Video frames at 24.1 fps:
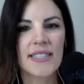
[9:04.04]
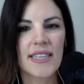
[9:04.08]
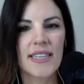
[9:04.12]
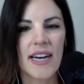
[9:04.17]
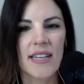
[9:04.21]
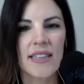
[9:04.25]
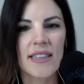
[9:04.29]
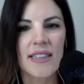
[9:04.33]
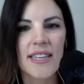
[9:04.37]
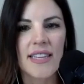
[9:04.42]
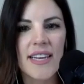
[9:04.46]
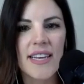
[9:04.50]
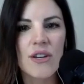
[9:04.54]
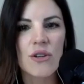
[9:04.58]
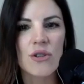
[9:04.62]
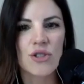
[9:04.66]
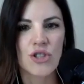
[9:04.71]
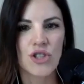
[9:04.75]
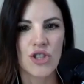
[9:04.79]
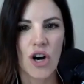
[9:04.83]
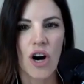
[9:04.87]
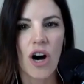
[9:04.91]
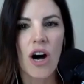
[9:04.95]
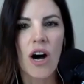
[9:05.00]
it's a
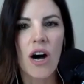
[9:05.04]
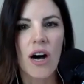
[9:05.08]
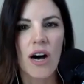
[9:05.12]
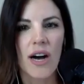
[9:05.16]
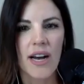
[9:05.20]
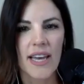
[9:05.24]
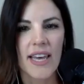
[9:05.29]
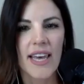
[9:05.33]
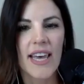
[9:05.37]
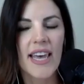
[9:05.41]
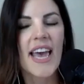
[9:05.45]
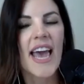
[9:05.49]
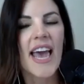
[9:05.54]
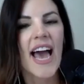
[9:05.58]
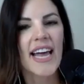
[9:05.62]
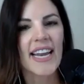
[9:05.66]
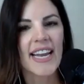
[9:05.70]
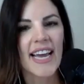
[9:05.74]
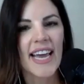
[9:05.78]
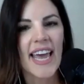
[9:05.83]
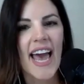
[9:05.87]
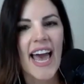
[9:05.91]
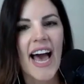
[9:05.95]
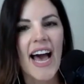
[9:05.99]
little dog.
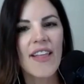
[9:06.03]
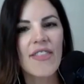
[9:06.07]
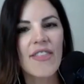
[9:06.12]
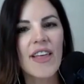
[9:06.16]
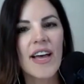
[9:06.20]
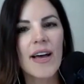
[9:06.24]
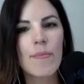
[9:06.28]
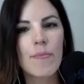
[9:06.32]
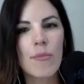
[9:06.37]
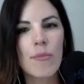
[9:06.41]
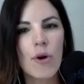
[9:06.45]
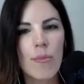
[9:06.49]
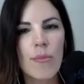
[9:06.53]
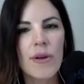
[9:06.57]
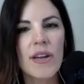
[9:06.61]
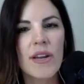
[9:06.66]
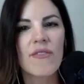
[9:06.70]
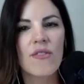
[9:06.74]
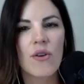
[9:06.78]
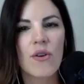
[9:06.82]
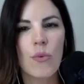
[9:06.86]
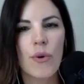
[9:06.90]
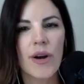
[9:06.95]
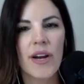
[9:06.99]
And I had that moment
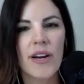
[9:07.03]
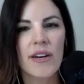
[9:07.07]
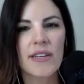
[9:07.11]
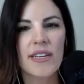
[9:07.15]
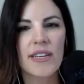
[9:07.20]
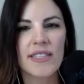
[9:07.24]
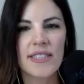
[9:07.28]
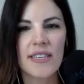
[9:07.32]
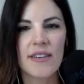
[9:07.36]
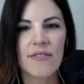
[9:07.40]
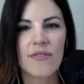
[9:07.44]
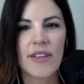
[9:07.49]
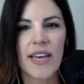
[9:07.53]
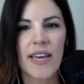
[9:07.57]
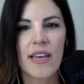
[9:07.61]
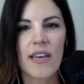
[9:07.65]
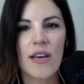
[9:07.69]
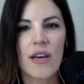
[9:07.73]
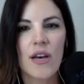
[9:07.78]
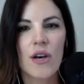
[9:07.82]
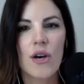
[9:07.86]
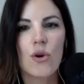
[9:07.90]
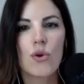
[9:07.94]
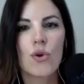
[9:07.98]
of awareness of
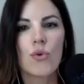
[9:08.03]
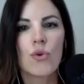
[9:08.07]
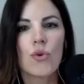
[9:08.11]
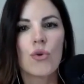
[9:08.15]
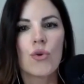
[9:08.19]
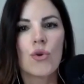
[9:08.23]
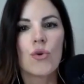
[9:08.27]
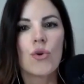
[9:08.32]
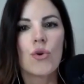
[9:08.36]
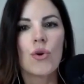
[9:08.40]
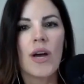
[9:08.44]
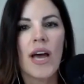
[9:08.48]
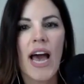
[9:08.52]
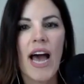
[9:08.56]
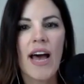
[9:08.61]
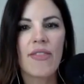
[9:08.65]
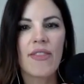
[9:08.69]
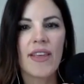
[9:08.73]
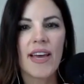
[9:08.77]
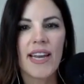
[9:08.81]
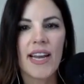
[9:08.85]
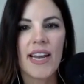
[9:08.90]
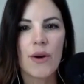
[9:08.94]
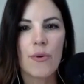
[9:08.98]
like,
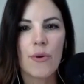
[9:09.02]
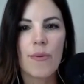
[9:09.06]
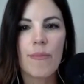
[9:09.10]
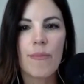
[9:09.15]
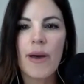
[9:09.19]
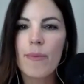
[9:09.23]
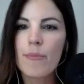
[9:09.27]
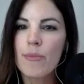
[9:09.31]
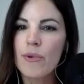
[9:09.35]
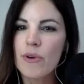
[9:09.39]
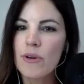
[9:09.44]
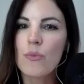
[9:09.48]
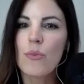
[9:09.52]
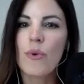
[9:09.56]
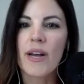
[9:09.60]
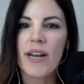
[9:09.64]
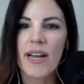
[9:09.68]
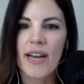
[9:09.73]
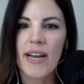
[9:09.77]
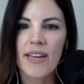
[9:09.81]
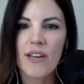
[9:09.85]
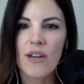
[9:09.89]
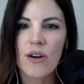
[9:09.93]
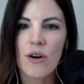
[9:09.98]
and then I remembered
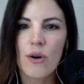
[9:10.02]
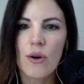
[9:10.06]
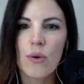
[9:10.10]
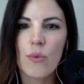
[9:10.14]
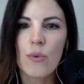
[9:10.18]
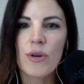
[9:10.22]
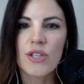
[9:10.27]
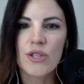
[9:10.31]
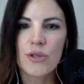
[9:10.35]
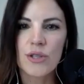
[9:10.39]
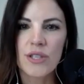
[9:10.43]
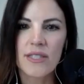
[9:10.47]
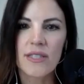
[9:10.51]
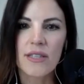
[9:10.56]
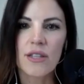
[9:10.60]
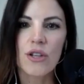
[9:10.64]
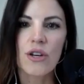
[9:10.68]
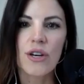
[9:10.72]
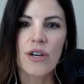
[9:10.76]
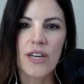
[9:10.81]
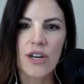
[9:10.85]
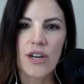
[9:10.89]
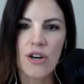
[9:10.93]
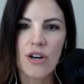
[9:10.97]
what I know, which is
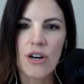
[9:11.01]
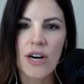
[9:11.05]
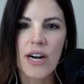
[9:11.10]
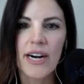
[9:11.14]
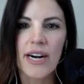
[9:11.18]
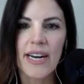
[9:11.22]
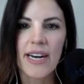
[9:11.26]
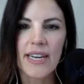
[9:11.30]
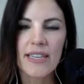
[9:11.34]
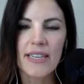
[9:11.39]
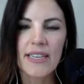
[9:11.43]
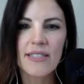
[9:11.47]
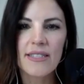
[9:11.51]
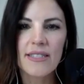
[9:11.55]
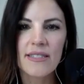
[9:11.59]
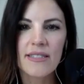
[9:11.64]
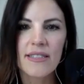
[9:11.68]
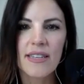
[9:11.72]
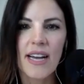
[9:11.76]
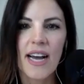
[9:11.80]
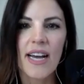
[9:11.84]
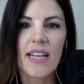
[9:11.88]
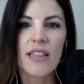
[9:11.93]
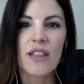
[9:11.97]
look at her eyes.
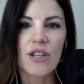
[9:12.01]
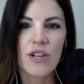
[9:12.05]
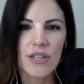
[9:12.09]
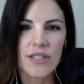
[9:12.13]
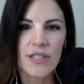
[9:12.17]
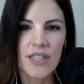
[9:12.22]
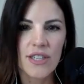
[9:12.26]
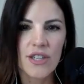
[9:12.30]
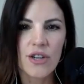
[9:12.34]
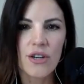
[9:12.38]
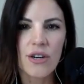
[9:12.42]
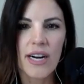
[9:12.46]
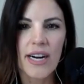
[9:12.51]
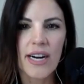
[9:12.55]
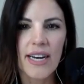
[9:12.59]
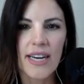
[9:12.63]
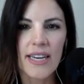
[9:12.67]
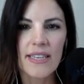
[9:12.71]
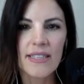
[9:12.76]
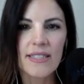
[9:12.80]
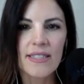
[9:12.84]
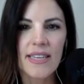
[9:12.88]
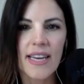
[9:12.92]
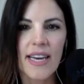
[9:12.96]
I looked in her
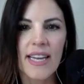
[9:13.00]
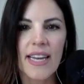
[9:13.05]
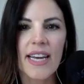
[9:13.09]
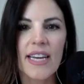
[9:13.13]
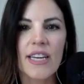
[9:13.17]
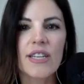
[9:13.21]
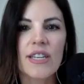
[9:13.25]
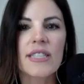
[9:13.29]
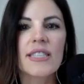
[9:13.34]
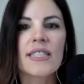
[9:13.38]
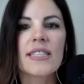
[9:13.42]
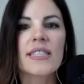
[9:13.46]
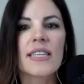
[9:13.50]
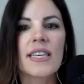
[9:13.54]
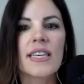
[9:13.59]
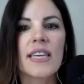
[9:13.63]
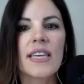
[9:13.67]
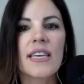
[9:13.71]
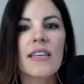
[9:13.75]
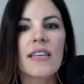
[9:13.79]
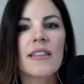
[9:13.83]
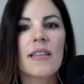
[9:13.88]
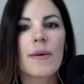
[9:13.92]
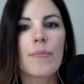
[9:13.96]
eyes, and I could
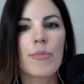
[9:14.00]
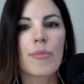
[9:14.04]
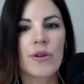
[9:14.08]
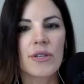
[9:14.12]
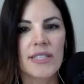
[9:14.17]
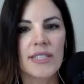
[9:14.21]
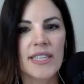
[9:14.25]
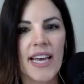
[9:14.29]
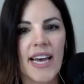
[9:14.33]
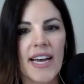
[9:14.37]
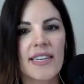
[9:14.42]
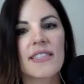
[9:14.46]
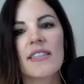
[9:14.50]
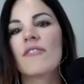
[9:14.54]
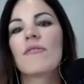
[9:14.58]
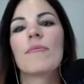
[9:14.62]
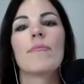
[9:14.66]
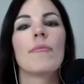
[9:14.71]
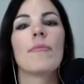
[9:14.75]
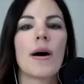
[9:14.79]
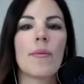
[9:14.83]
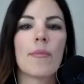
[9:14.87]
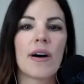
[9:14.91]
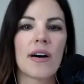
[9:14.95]
see the protective
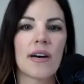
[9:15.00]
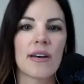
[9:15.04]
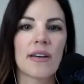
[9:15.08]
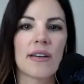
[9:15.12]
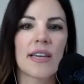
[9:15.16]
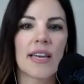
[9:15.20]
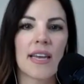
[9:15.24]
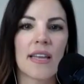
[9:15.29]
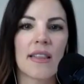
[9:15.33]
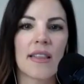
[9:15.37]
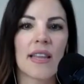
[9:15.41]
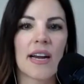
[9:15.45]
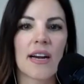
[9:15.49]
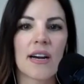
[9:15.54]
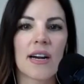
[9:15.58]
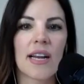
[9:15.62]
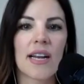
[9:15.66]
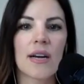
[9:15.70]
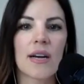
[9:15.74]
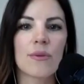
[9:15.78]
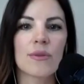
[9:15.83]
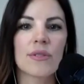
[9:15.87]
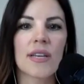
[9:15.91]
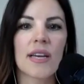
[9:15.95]
mama in there.
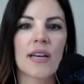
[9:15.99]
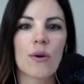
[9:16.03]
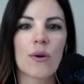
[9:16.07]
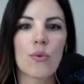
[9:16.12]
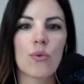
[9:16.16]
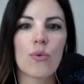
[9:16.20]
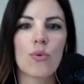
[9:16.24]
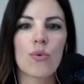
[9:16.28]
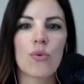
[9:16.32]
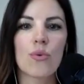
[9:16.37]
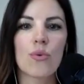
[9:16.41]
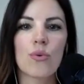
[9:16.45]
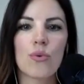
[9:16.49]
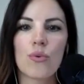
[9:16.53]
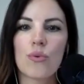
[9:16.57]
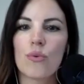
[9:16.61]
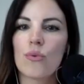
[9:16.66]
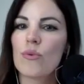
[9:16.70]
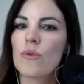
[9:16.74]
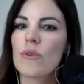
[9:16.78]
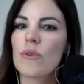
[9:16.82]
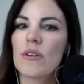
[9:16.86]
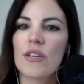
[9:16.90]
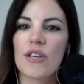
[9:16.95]
And I was like,
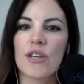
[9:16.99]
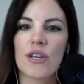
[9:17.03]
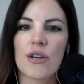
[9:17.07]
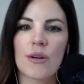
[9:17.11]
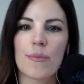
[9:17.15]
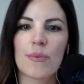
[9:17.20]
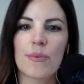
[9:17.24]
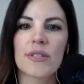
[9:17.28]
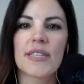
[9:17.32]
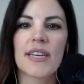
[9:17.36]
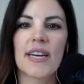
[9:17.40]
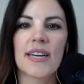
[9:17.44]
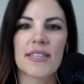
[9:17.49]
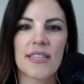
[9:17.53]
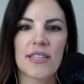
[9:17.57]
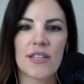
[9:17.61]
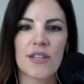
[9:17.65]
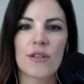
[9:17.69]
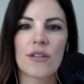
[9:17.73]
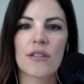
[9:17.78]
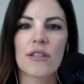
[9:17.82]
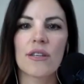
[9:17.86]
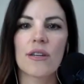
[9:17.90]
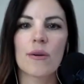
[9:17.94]
you're protecting
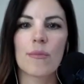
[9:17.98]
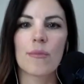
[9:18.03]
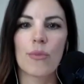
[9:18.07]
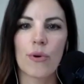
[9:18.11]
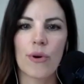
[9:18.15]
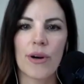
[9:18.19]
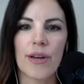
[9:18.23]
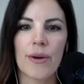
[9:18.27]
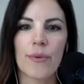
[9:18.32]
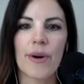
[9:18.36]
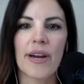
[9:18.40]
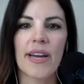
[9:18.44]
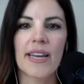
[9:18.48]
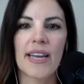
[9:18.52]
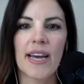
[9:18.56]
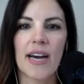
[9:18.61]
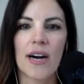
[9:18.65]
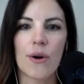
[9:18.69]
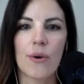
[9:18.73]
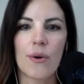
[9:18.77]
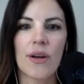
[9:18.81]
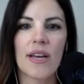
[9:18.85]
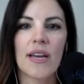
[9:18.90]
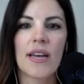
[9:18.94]
your little boy right
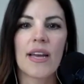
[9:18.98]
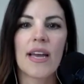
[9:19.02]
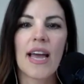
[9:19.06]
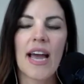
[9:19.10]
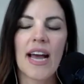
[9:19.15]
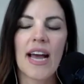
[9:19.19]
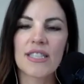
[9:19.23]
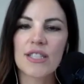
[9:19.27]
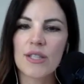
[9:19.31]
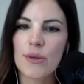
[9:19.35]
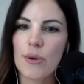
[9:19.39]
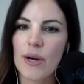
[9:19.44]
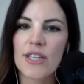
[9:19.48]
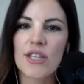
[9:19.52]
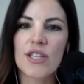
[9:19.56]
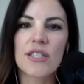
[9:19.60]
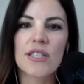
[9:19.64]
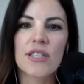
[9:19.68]
now. And so I